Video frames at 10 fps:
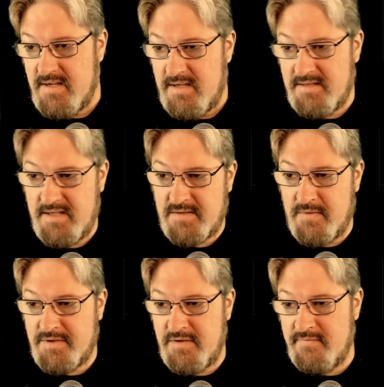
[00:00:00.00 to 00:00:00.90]
Is this
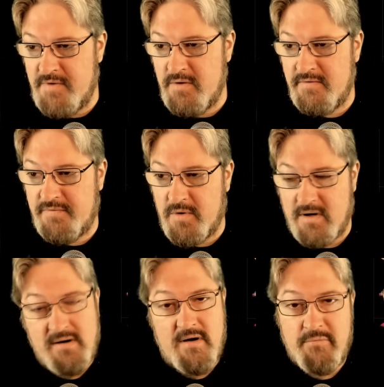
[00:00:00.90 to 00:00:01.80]
what you voted
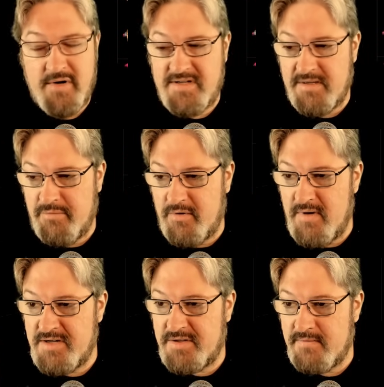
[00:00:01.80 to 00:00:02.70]
for? Pretty simple
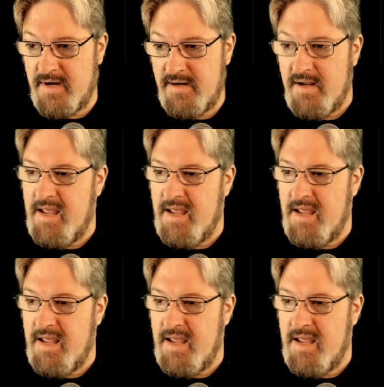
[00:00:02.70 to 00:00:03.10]
question, right?